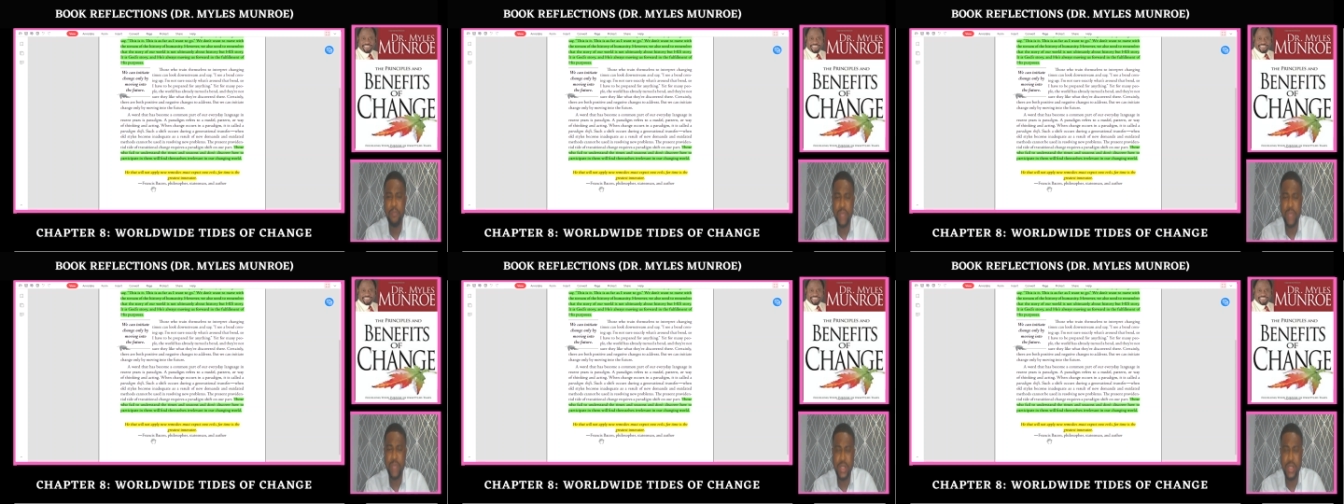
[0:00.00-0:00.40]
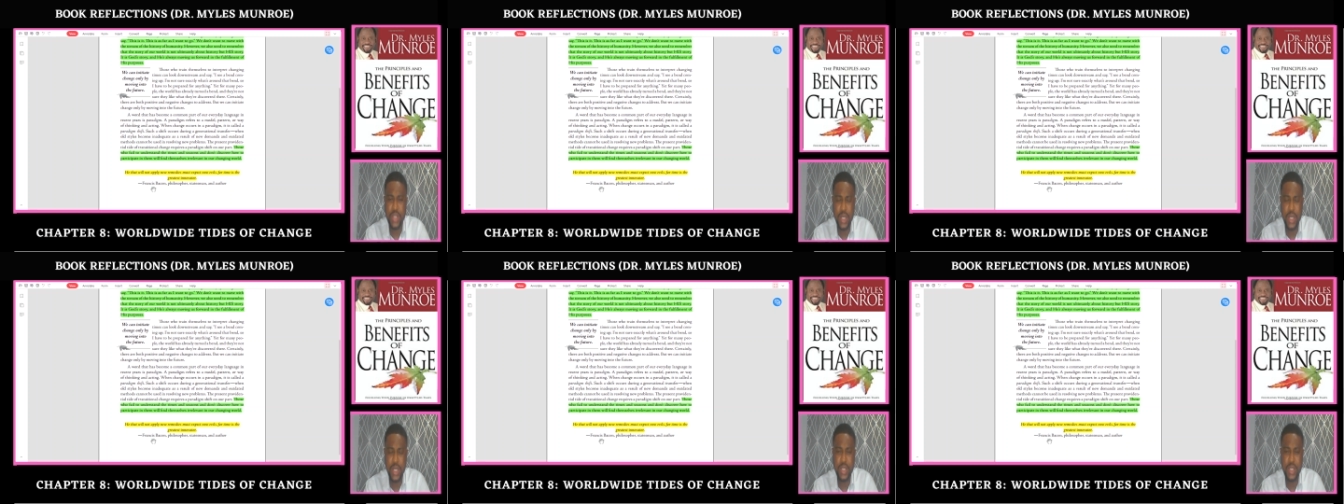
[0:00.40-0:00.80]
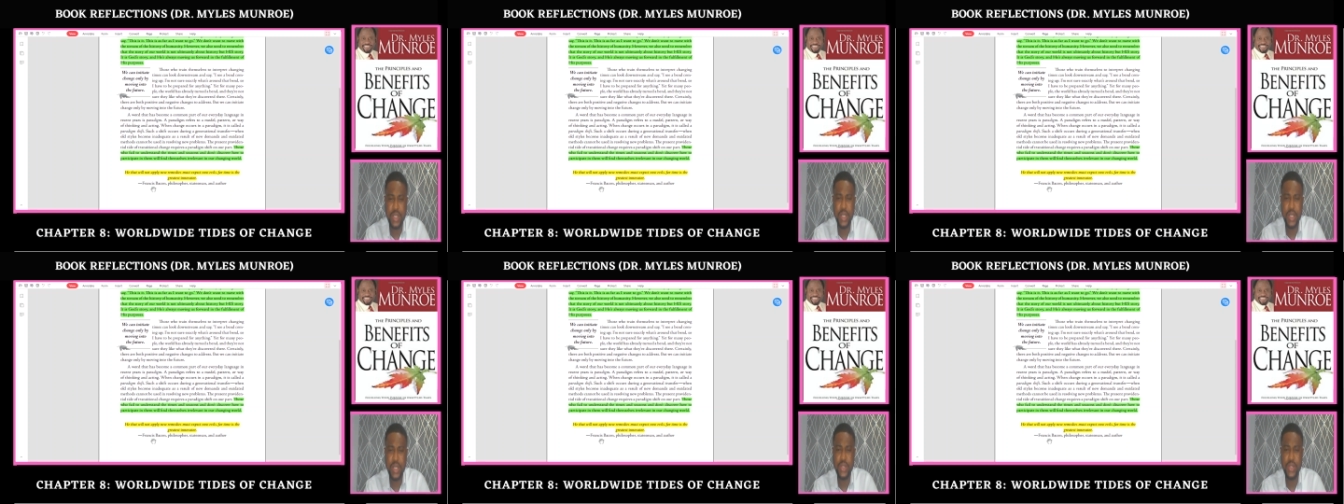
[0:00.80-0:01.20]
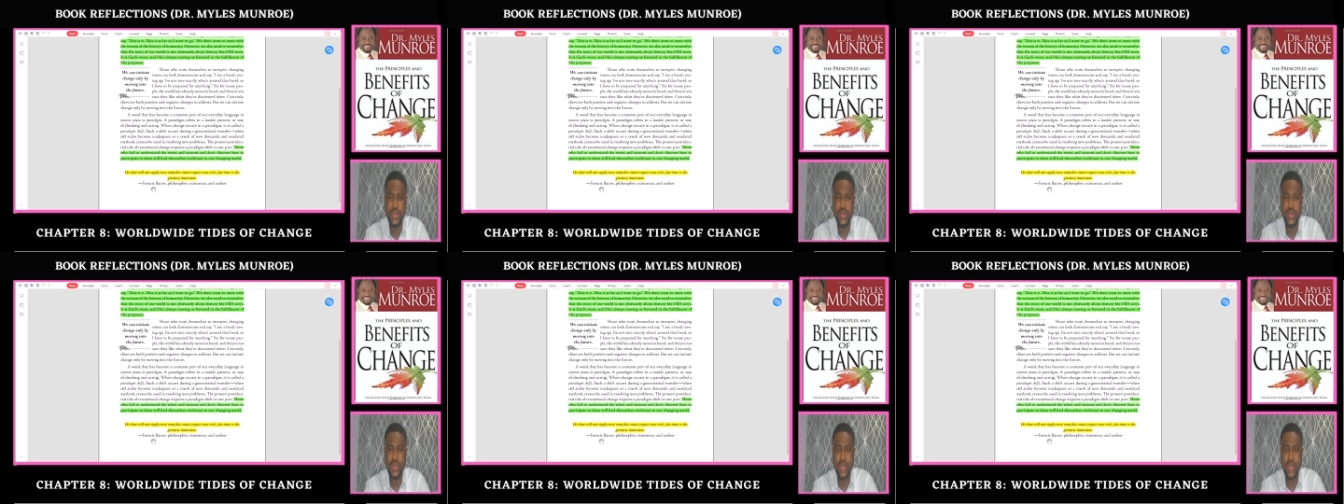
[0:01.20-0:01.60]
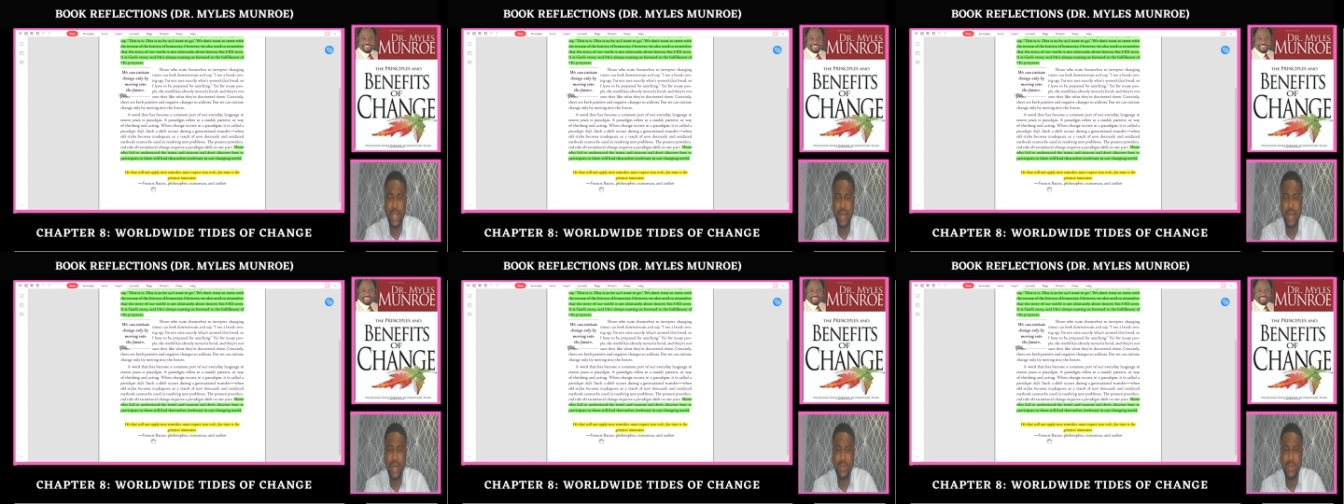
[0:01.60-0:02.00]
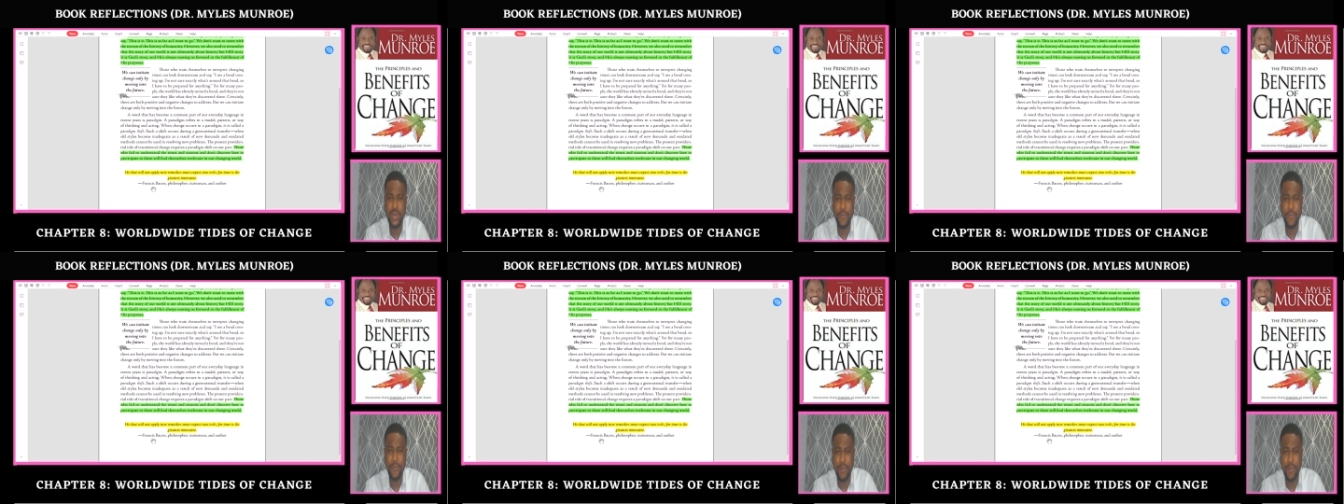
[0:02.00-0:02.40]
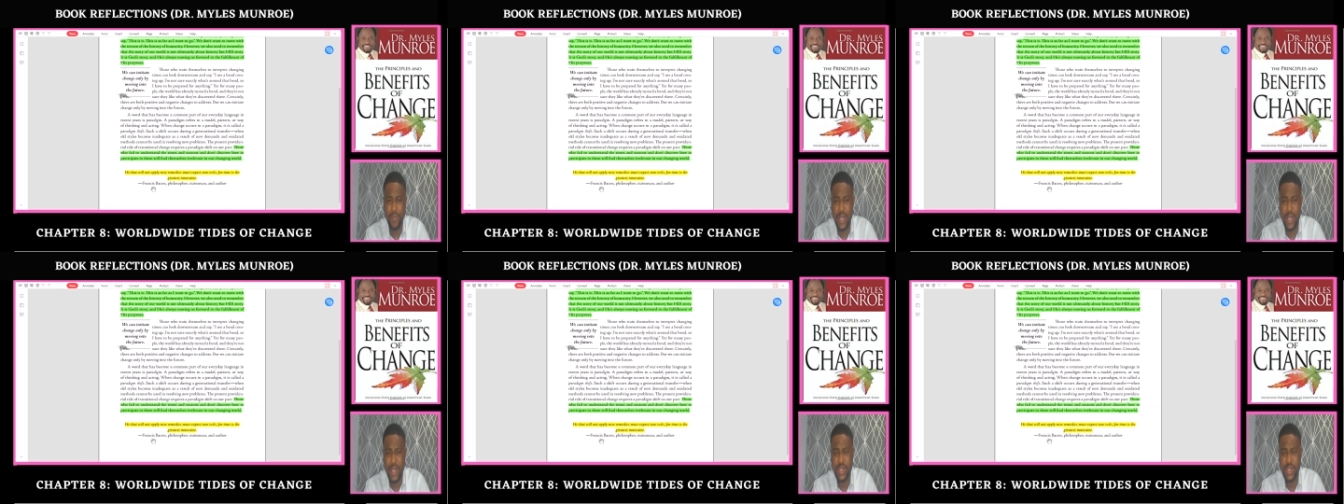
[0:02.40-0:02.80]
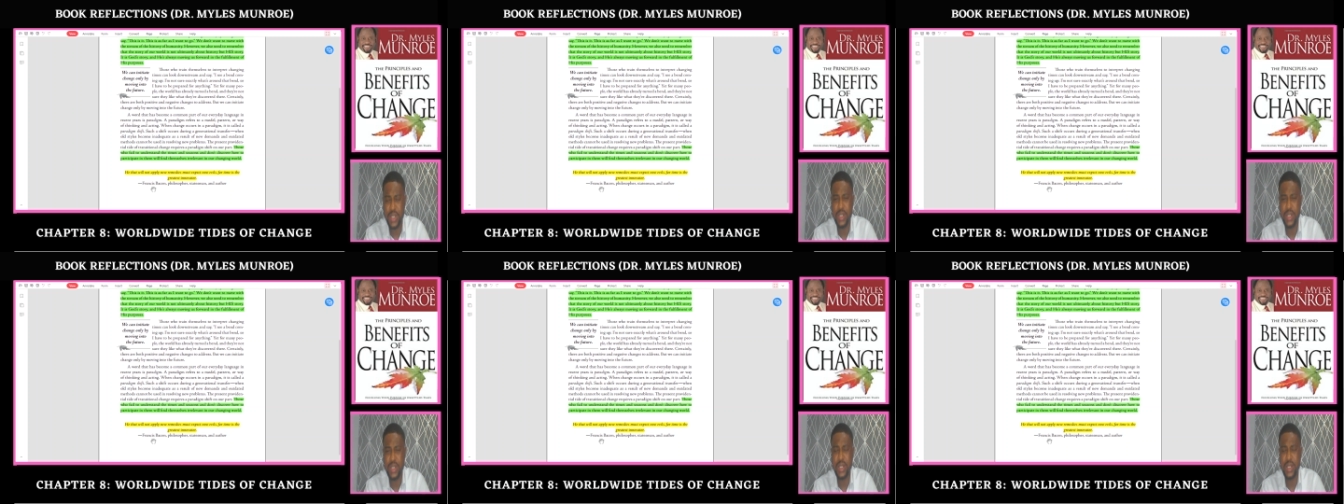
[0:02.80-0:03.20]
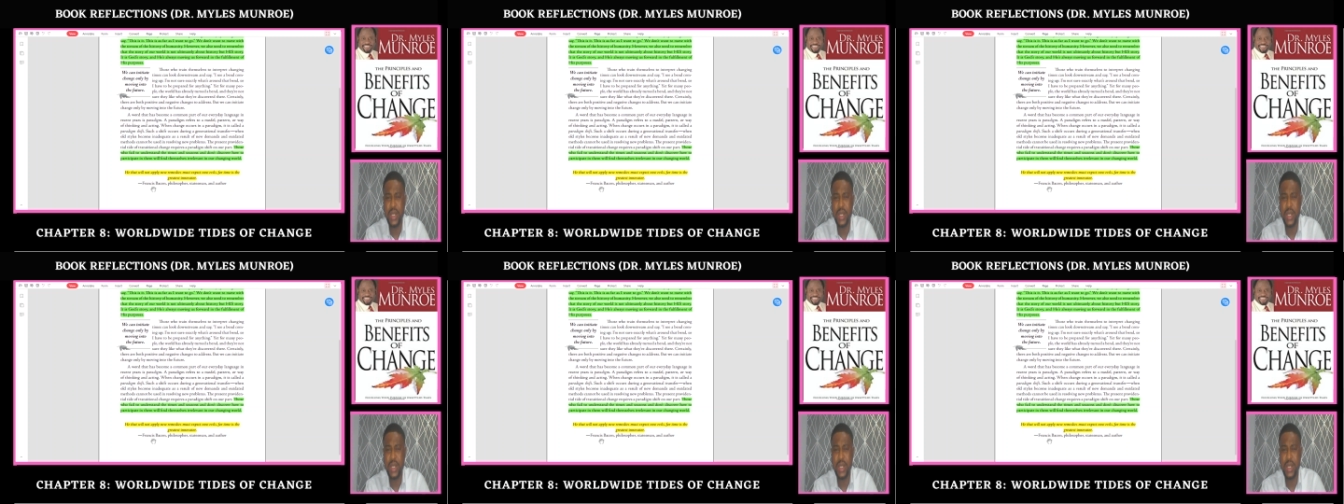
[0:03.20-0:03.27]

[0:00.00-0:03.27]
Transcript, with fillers: the changing issues when it comes to information,